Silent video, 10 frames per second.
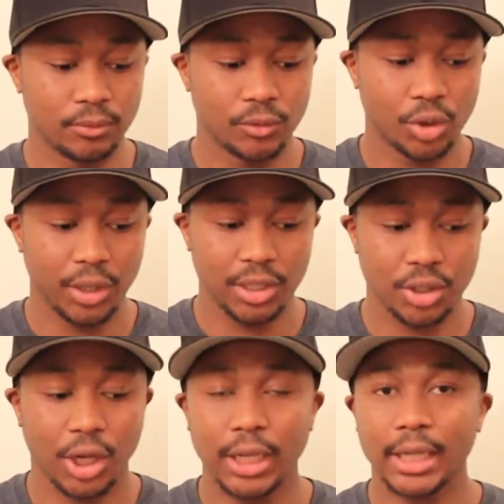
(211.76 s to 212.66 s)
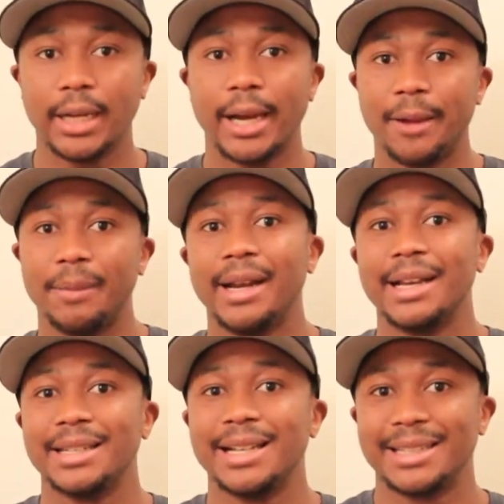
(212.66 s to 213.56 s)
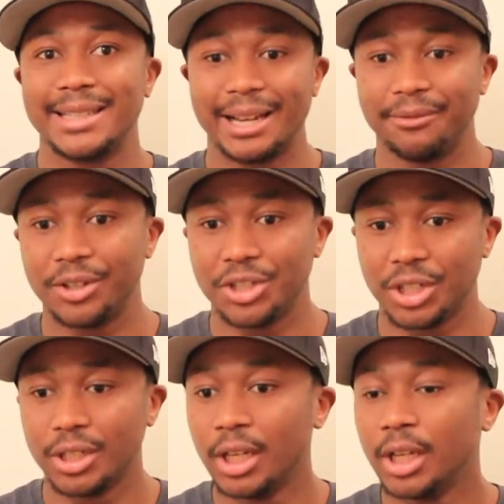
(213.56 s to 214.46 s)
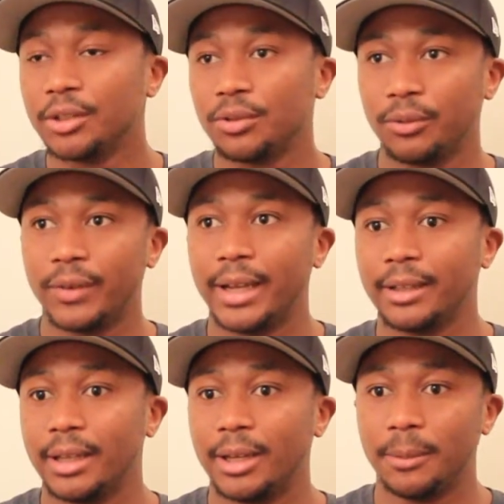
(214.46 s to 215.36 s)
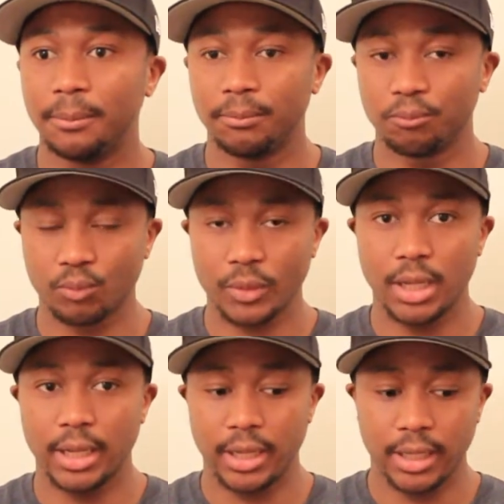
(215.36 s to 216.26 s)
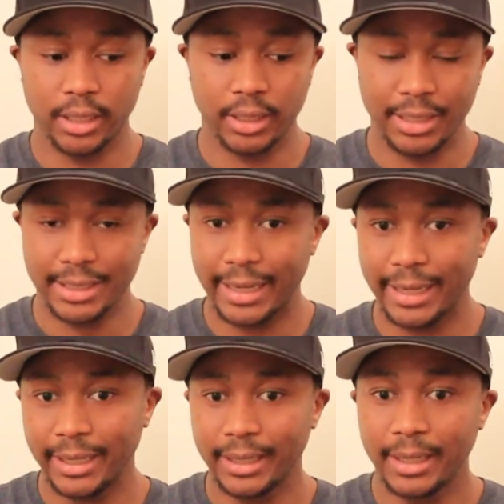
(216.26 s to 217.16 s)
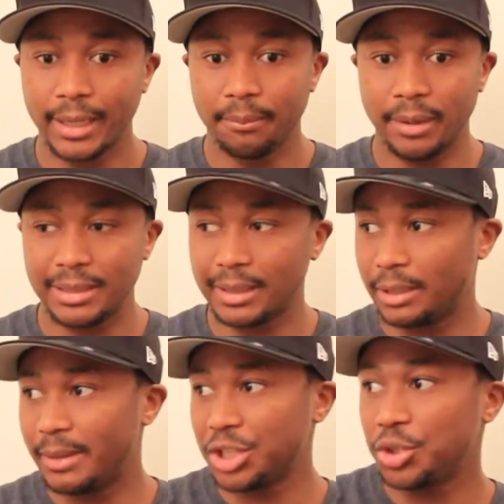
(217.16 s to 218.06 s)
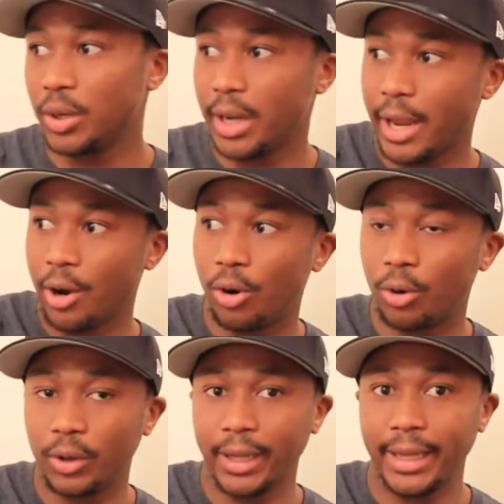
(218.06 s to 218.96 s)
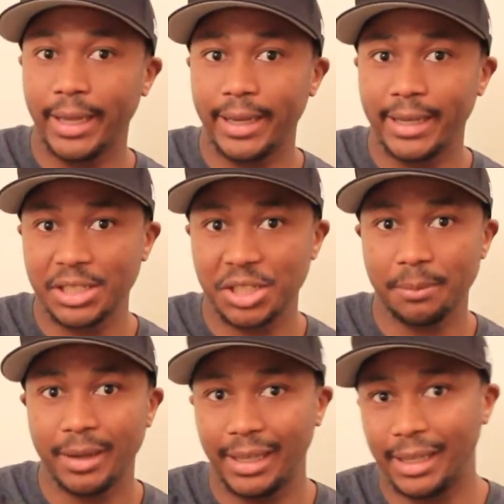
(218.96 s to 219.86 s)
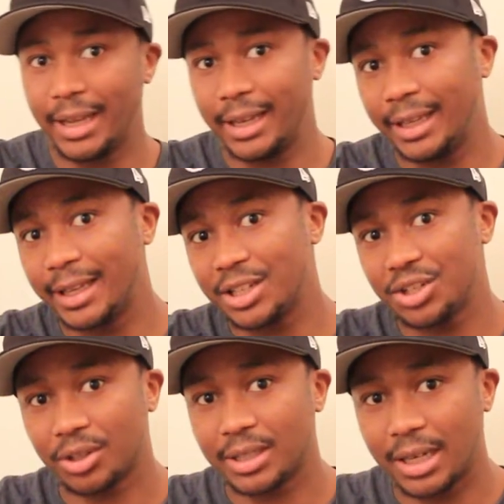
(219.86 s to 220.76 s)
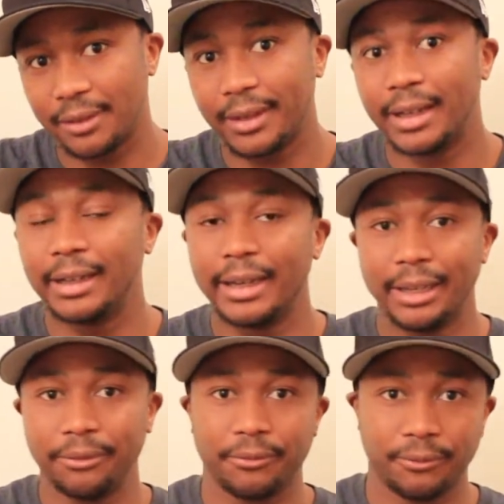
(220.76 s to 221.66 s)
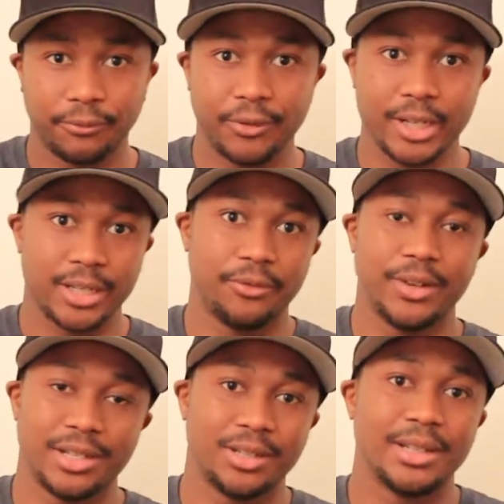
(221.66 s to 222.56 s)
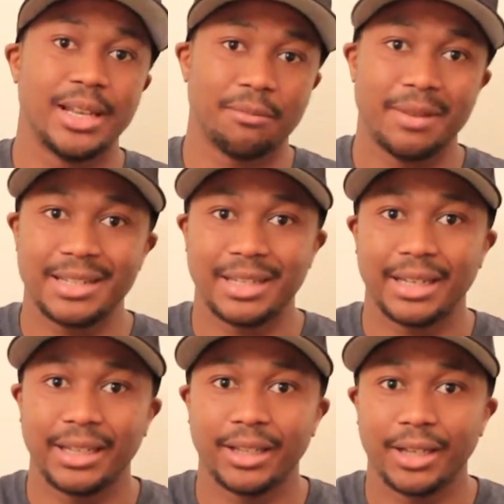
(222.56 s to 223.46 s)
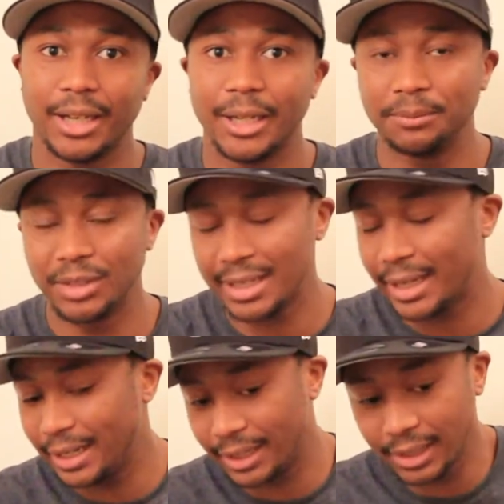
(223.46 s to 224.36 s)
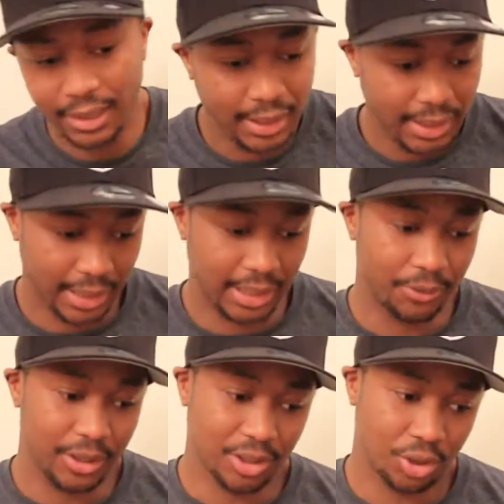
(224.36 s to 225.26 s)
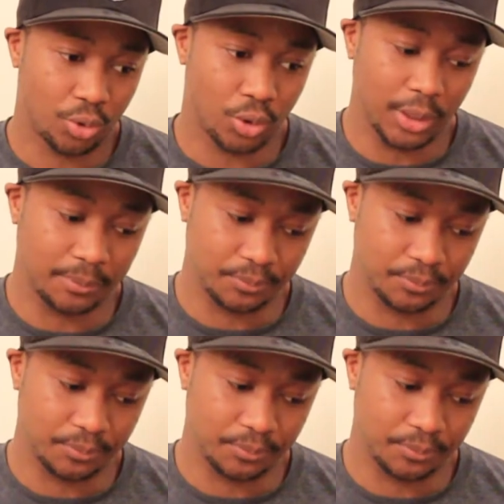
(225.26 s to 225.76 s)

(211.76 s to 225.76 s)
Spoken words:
Tony Stark, Iron Man, as a diversion to fight this alien, basically by shooting a hole in his ship, and he gets sucked out of it, and he freezes to death, basically, this alien, and they rescue